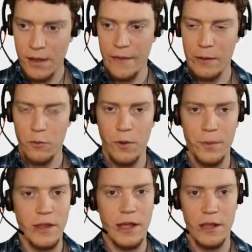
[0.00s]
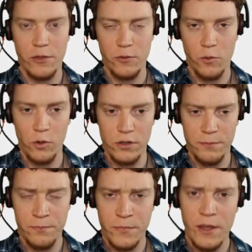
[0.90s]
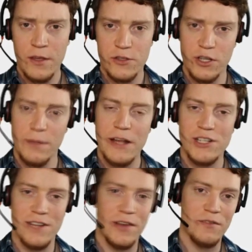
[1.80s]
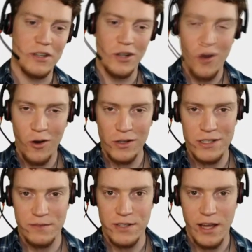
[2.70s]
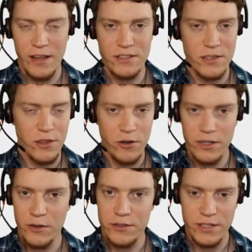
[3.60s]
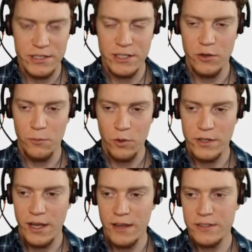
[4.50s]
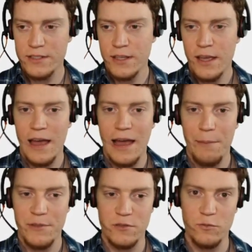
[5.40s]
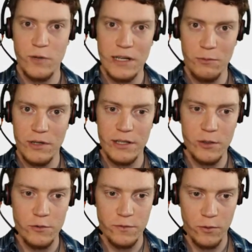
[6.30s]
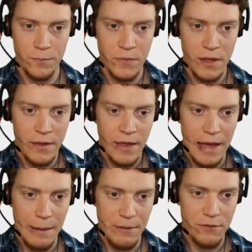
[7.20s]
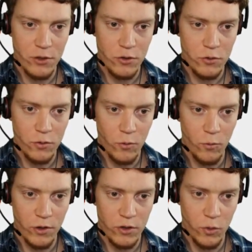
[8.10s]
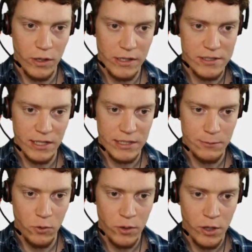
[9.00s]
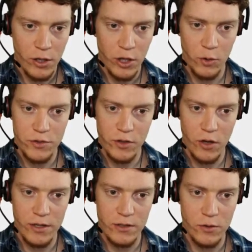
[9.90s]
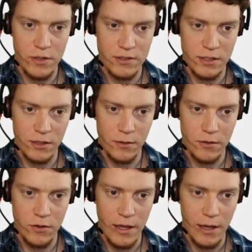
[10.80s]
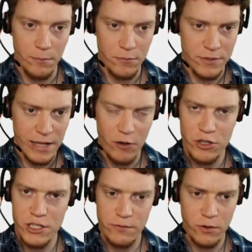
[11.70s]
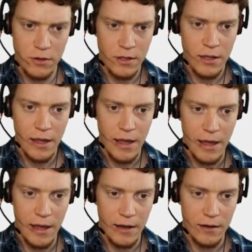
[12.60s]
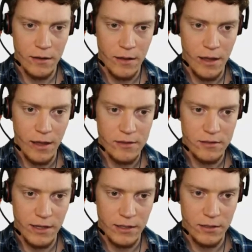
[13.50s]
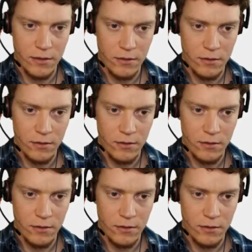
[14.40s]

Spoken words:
And that will populate in through all of them. So you can imagine if you have a long list of tasks, 30 or 60 or more tasks, this is really, really useful. If you do want to quickly select them all, you can also go into this little down chevron and unselect,